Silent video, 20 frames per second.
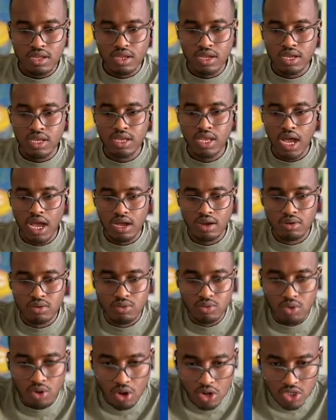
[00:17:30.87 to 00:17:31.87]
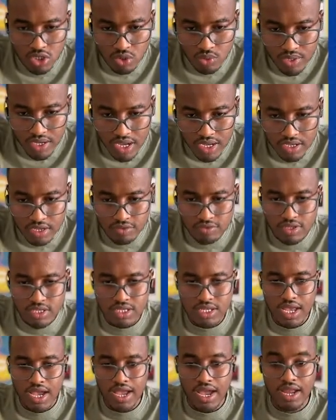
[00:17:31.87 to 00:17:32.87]
Yeah, also we can give this
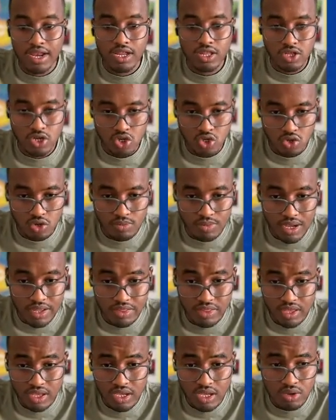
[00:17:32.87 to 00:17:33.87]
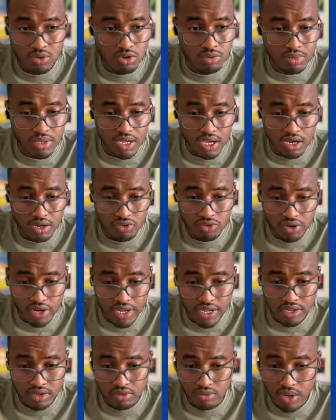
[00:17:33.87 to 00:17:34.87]
guy another job. I think he will be
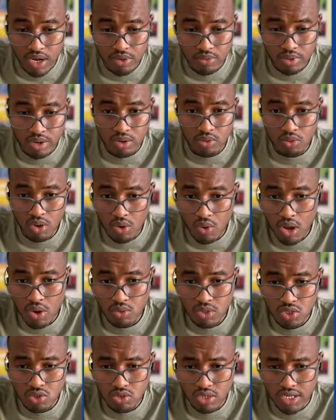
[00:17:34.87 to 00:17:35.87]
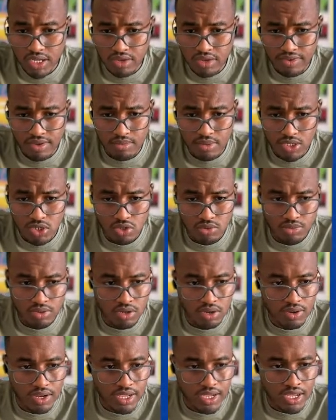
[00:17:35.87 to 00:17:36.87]
great. Why we shouldn't give him a job, you
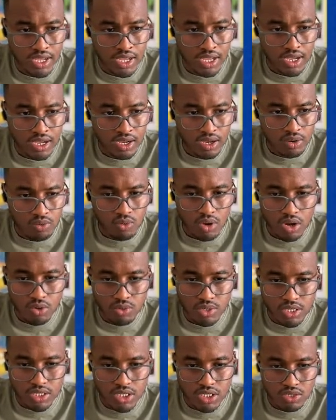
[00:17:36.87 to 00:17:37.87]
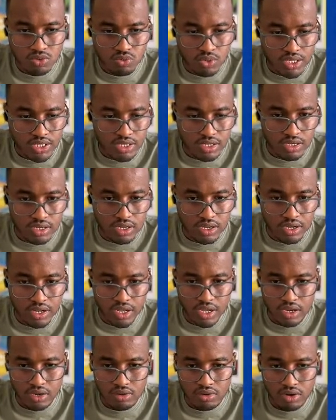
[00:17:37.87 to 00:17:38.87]
know, like why we're just waiting in
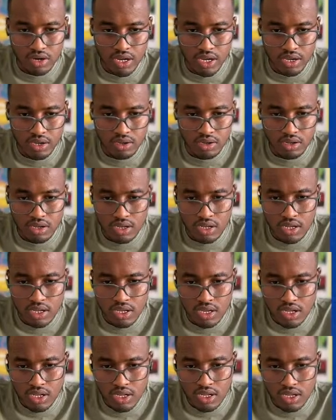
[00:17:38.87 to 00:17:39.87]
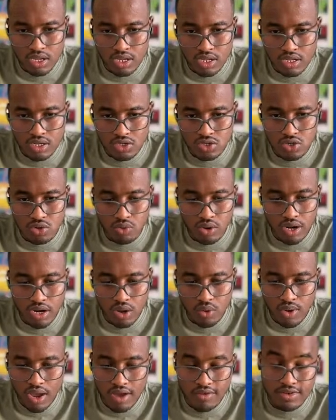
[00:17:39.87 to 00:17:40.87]
here. Okay, so right now
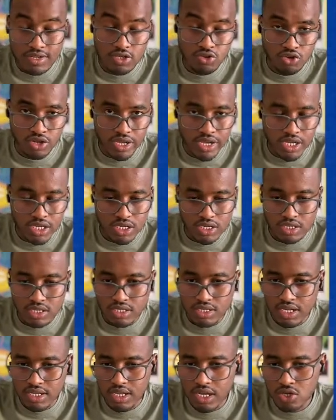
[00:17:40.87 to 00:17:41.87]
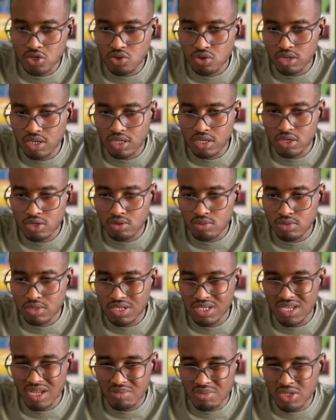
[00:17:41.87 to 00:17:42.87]
we have a 3 agents that actually
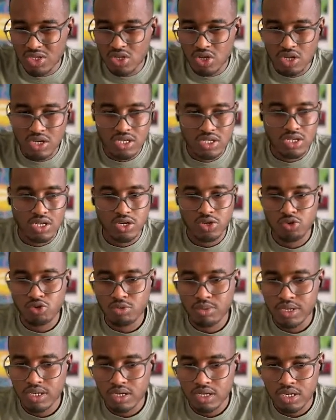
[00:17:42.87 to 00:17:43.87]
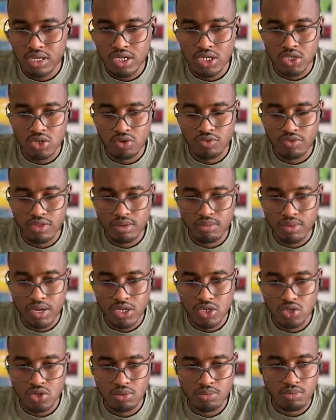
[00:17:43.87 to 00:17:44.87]
simultaneously doing each of them a
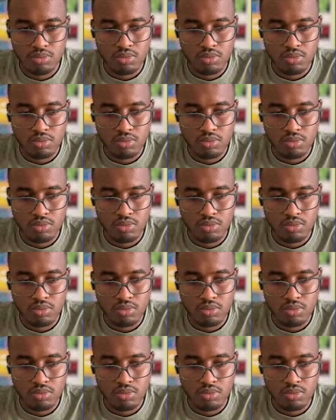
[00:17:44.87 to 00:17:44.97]
job.